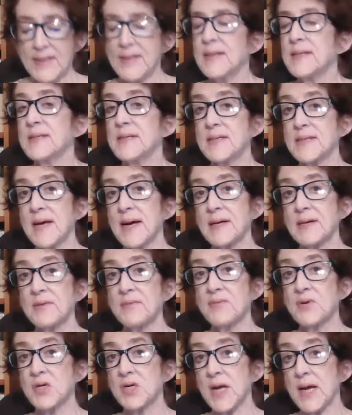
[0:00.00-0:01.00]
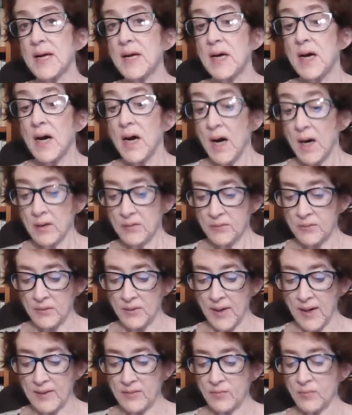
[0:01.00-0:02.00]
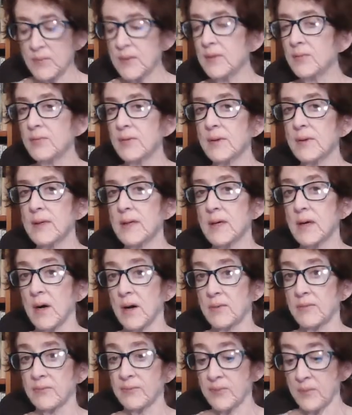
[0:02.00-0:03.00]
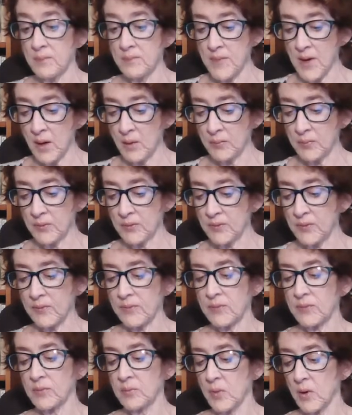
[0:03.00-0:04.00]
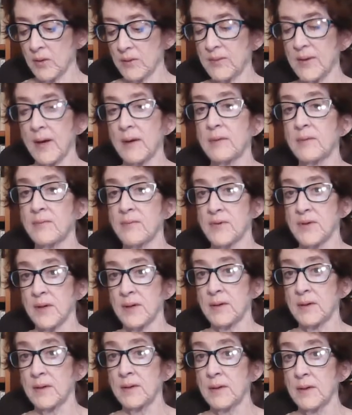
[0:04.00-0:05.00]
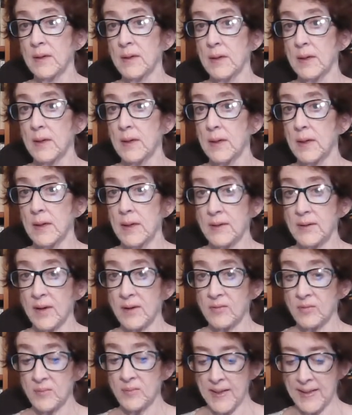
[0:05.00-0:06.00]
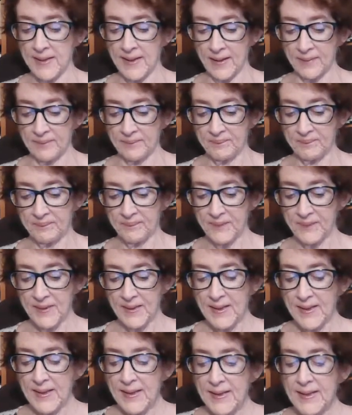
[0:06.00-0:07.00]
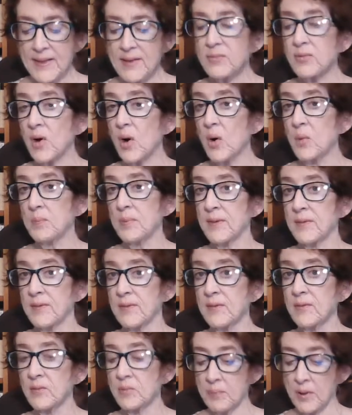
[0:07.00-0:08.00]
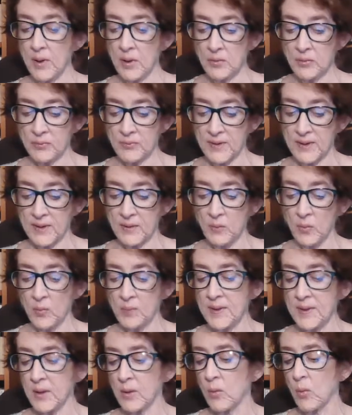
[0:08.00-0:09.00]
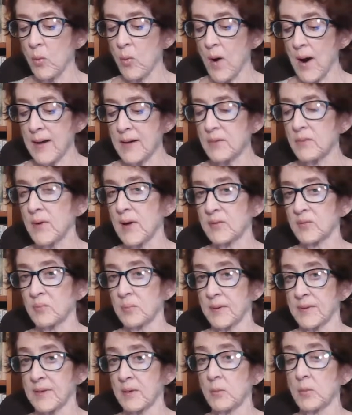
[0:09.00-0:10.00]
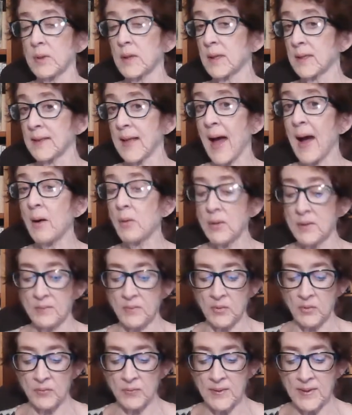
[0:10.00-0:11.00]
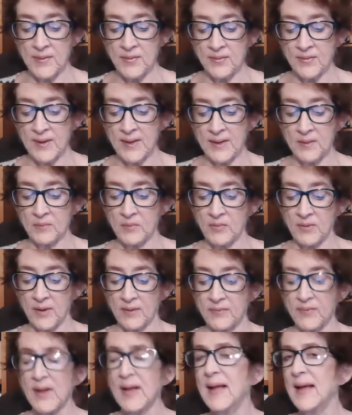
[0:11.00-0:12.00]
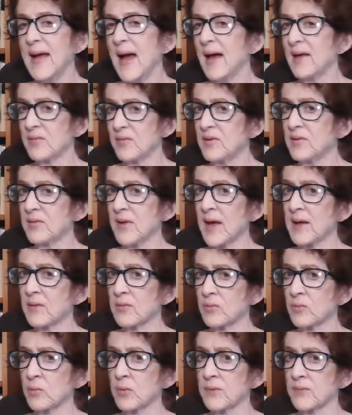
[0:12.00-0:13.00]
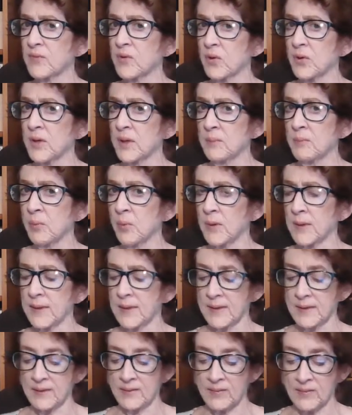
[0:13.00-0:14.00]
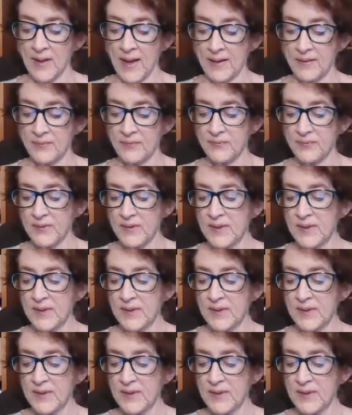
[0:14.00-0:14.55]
Detective Jake Hunter has recently come from Melbourne to the small town of Dunton, Tasmania. He's hoping this posting will be a quiet respite that will allow him to rethink himself as he's at a sort of turning point in his life.